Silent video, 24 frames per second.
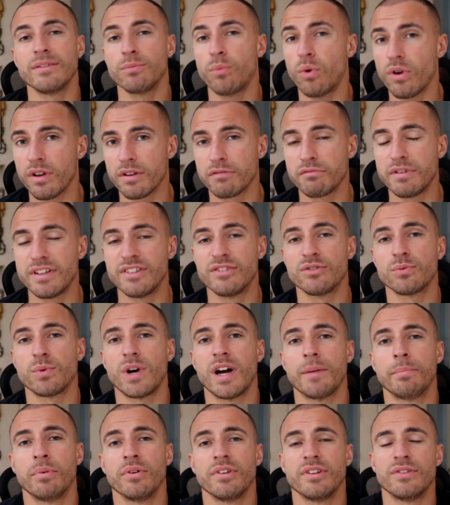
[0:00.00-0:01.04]
One of the reasons
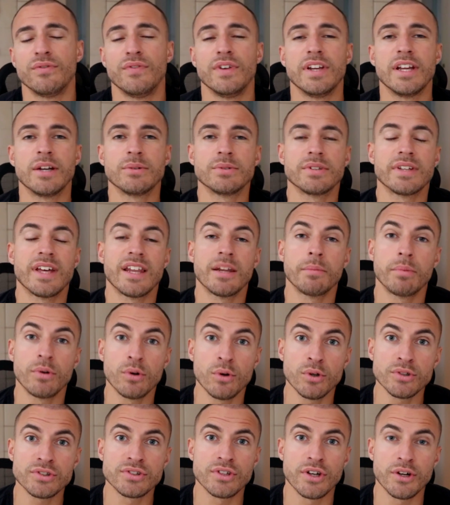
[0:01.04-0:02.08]
why I put this video together, but
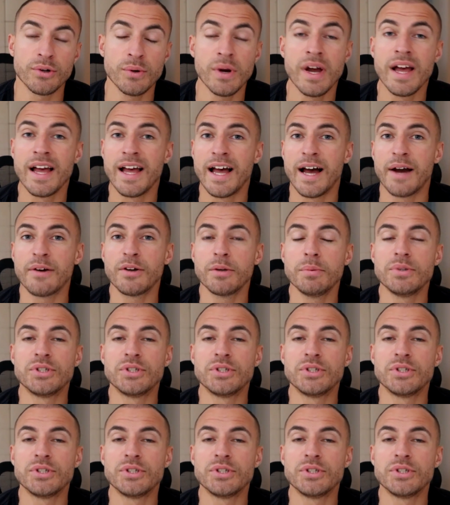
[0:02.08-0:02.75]
also I'm going to